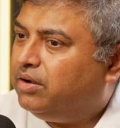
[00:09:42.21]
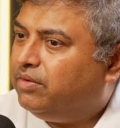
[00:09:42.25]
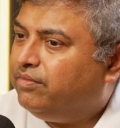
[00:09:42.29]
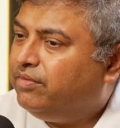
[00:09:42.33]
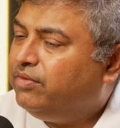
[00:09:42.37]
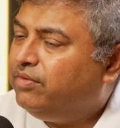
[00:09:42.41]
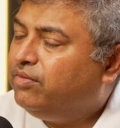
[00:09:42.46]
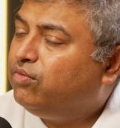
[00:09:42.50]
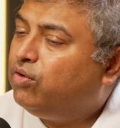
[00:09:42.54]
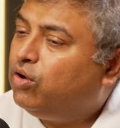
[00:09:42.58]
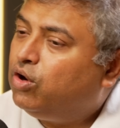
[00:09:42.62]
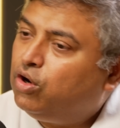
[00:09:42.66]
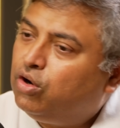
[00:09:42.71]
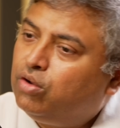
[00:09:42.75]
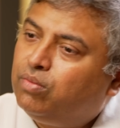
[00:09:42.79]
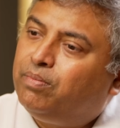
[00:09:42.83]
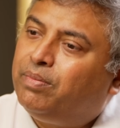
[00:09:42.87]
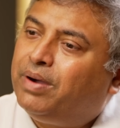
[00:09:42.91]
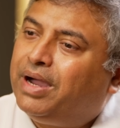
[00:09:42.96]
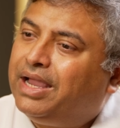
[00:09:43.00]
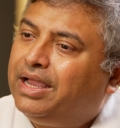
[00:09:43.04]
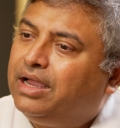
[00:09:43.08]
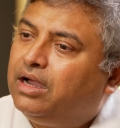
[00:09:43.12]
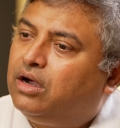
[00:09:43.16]
We wanted to
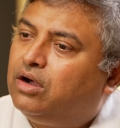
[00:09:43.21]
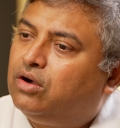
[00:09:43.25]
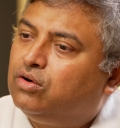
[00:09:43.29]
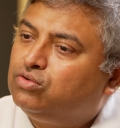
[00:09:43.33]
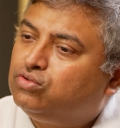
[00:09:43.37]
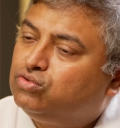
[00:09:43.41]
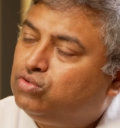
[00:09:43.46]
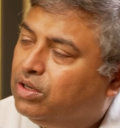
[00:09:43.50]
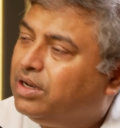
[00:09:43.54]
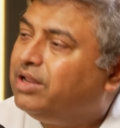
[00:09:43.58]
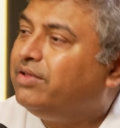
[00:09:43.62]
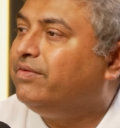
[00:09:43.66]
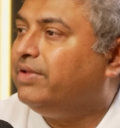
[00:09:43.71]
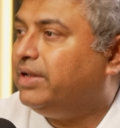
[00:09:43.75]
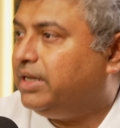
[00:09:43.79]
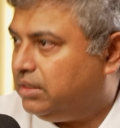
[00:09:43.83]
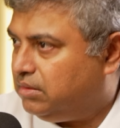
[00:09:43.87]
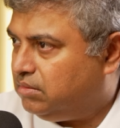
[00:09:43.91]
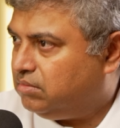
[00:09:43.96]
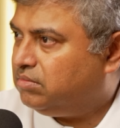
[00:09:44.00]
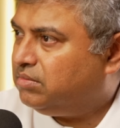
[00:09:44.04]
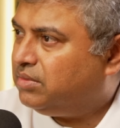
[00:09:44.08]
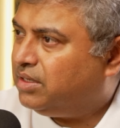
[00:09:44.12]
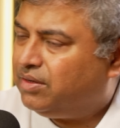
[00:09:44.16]
buy a house to live in.
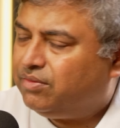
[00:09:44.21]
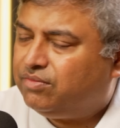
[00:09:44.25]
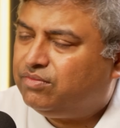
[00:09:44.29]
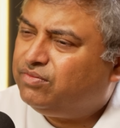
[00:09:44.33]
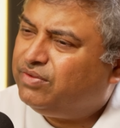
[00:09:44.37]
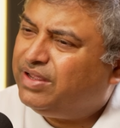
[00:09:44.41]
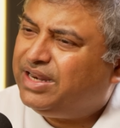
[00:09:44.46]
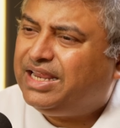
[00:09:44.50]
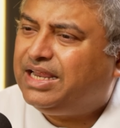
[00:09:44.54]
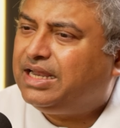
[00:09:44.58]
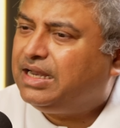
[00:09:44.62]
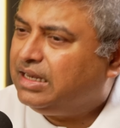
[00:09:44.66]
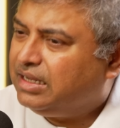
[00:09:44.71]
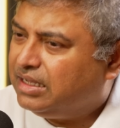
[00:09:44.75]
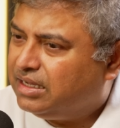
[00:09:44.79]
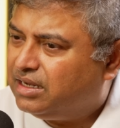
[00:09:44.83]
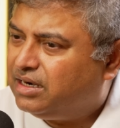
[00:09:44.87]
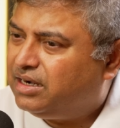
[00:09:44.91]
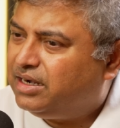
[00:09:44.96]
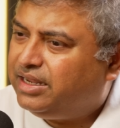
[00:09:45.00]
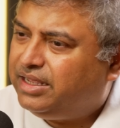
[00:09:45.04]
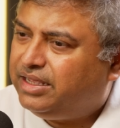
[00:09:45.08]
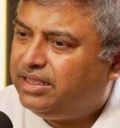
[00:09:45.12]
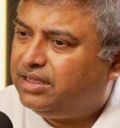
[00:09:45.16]
Very
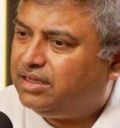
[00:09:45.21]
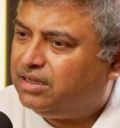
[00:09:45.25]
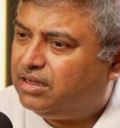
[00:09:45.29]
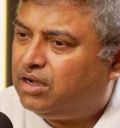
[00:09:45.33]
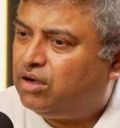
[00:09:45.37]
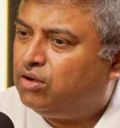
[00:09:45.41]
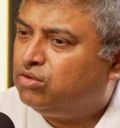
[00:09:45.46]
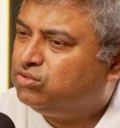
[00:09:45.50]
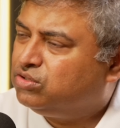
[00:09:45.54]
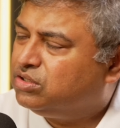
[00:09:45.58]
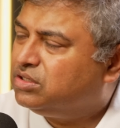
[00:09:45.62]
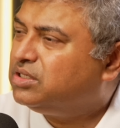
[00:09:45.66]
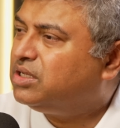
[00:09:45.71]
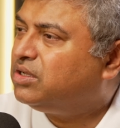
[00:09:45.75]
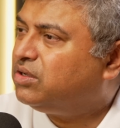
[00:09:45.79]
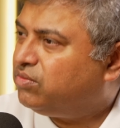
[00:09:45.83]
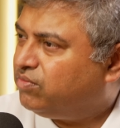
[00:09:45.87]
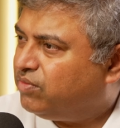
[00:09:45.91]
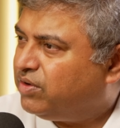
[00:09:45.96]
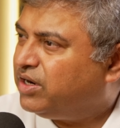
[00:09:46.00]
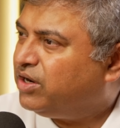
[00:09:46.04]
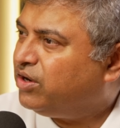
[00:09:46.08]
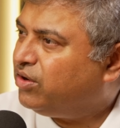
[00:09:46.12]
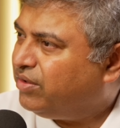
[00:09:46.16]
clearly, houses
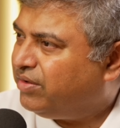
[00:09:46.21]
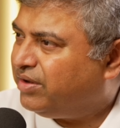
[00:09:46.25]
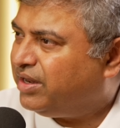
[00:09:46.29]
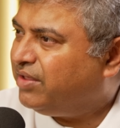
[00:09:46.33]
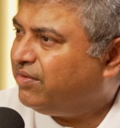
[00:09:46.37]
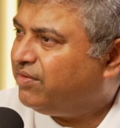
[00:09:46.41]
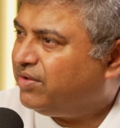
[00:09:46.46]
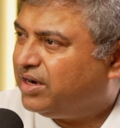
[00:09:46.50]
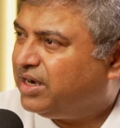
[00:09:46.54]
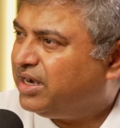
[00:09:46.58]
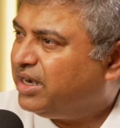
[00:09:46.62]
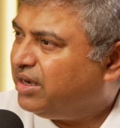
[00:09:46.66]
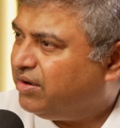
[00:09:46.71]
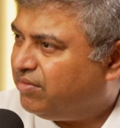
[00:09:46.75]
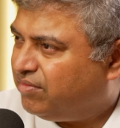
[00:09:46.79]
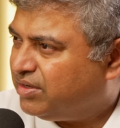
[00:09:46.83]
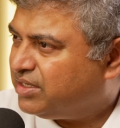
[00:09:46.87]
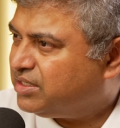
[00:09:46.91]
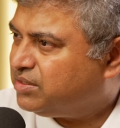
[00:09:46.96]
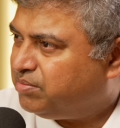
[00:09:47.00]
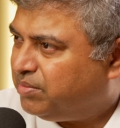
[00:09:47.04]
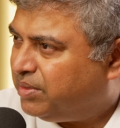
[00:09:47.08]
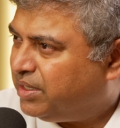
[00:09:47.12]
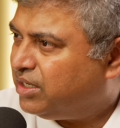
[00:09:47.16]
were never an
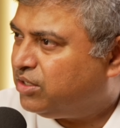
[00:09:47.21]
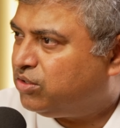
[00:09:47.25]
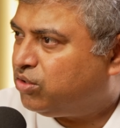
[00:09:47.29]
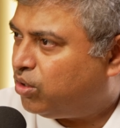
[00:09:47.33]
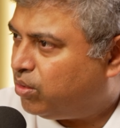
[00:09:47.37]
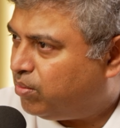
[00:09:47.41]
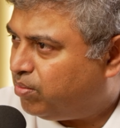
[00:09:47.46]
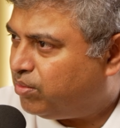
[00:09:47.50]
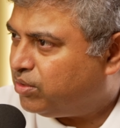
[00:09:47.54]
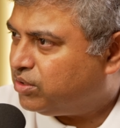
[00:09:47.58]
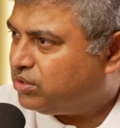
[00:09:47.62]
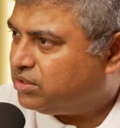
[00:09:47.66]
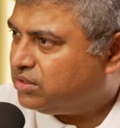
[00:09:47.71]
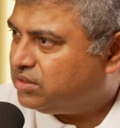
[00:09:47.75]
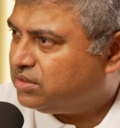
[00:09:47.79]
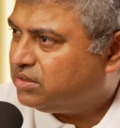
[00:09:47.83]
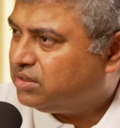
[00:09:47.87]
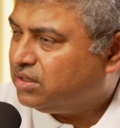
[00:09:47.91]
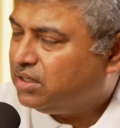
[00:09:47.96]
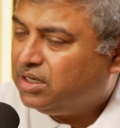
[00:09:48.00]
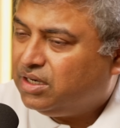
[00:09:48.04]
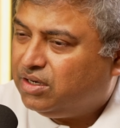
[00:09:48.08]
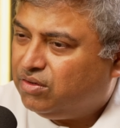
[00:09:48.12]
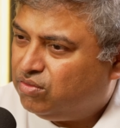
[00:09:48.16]
investment thought process.
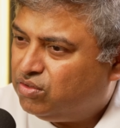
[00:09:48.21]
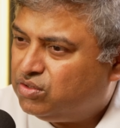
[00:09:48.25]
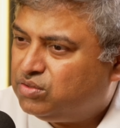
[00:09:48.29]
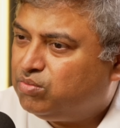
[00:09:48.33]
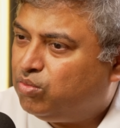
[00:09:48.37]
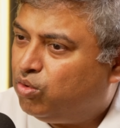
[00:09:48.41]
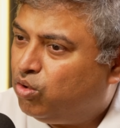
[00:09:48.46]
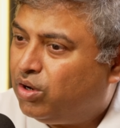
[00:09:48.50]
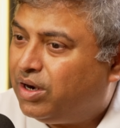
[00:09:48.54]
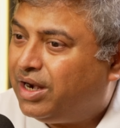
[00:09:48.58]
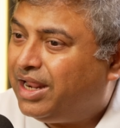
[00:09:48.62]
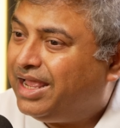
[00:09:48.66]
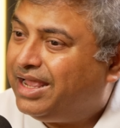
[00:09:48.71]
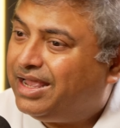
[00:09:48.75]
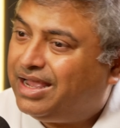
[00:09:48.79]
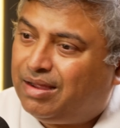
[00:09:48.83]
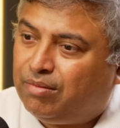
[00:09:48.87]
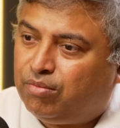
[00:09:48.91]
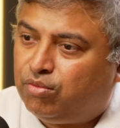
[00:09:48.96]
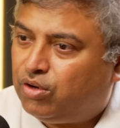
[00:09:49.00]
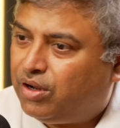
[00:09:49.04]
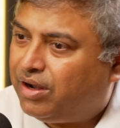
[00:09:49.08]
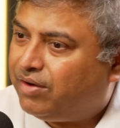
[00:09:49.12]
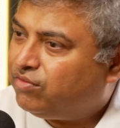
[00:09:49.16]
It was more like,
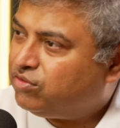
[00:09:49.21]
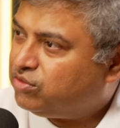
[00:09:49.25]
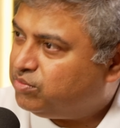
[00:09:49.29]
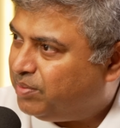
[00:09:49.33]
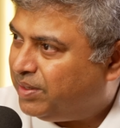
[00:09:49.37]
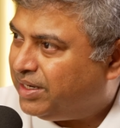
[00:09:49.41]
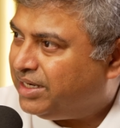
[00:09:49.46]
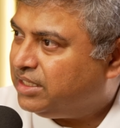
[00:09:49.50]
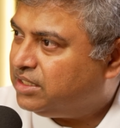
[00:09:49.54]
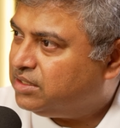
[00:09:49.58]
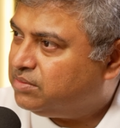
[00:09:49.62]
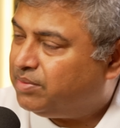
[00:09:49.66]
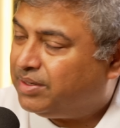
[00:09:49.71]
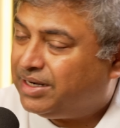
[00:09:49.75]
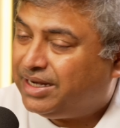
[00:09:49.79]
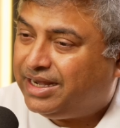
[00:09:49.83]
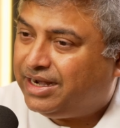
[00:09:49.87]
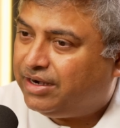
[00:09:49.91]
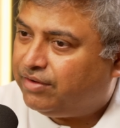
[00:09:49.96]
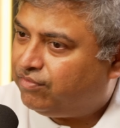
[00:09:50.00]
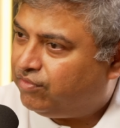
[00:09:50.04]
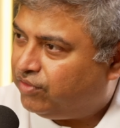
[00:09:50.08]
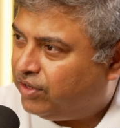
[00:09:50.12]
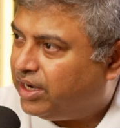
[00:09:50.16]
I'm going to have to spend this
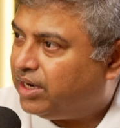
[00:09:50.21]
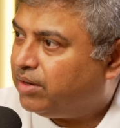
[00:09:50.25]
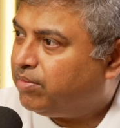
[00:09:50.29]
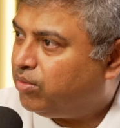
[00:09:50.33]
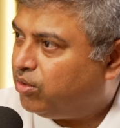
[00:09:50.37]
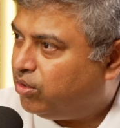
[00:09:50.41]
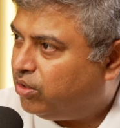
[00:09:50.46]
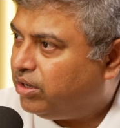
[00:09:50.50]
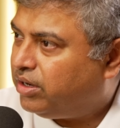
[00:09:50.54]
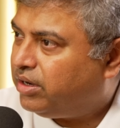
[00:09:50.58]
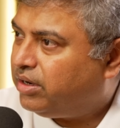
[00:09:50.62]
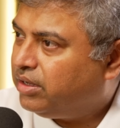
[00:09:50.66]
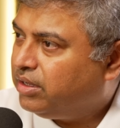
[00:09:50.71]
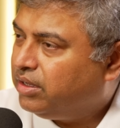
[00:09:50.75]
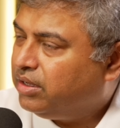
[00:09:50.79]
money and forget about it.